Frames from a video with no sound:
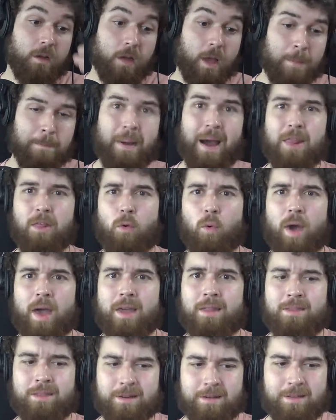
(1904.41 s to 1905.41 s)
and by the
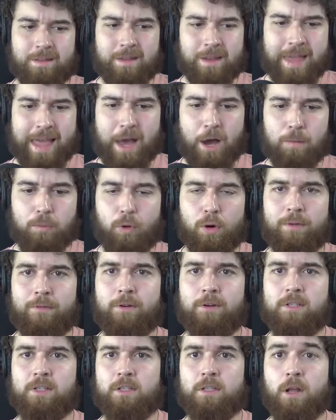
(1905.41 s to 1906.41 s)
way, the Cowboy
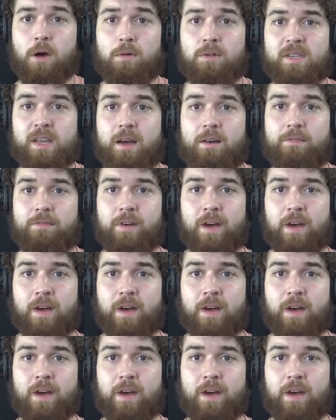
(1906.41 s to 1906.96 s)
versus Lauzon